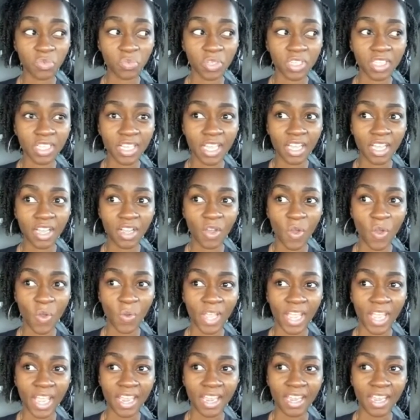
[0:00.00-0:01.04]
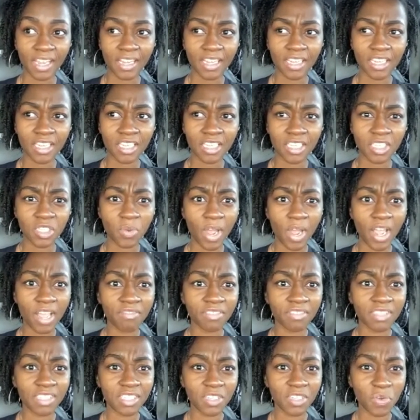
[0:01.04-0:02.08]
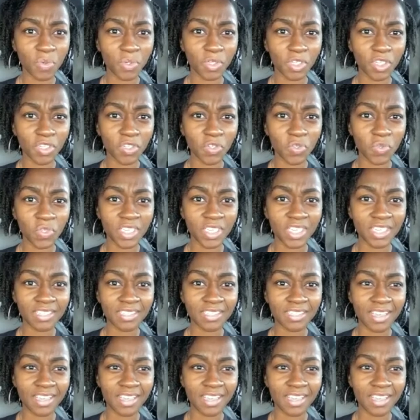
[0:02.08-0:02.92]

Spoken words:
We're like, okay, do I even still want to do this?